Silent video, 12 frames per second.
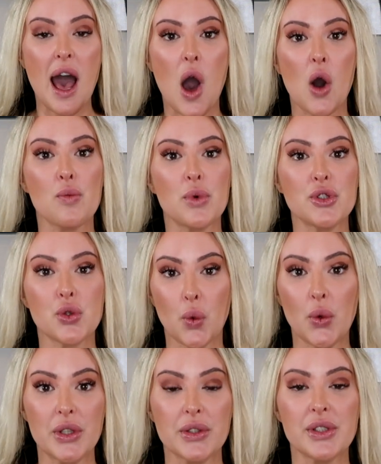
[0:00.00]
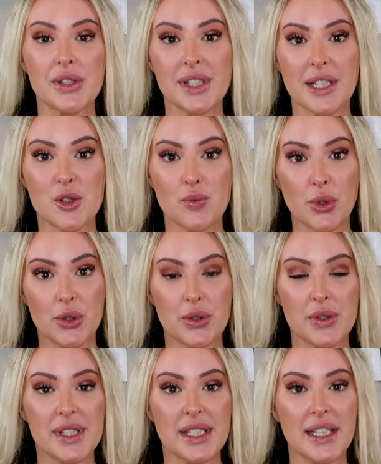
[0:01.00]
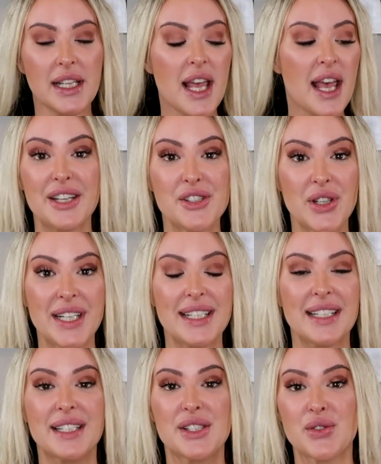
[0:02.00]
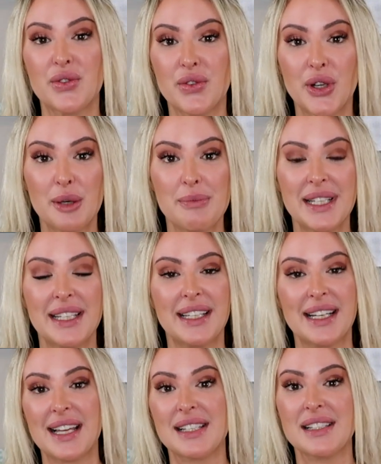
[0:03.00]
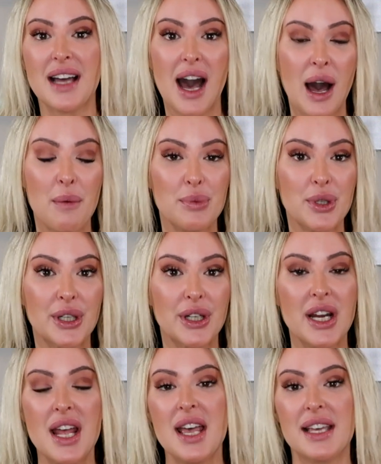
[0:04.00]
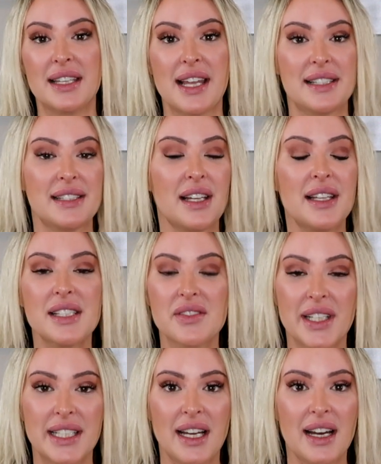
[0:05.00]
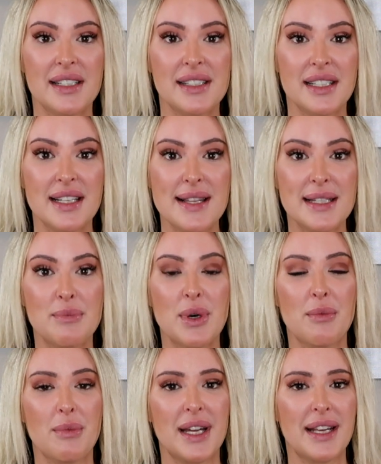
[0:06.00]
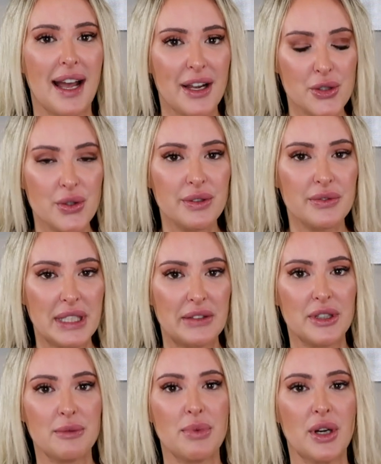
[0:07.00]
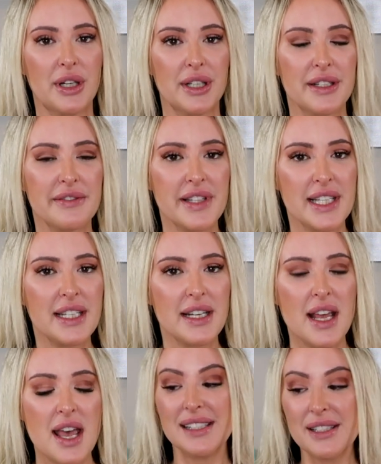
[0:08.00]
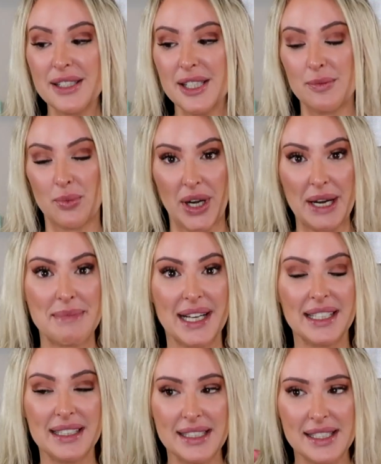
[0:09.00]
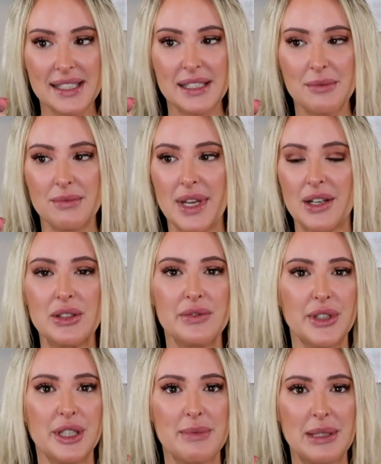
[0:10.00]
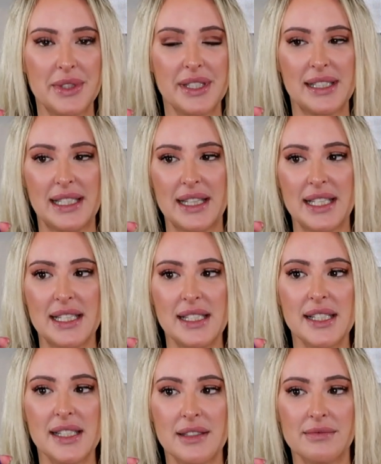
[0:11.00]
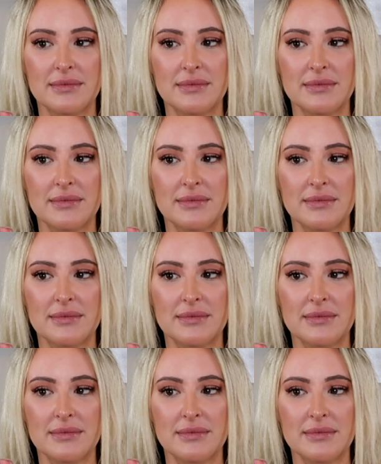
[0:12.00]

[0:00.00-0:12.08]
how much oil your skin's producing. Hydrating, it's firming, it has copper, it has tons of antioxidants, but my actual favorite part of it is the spray mechanism. I don't know if you're going to be able to see this,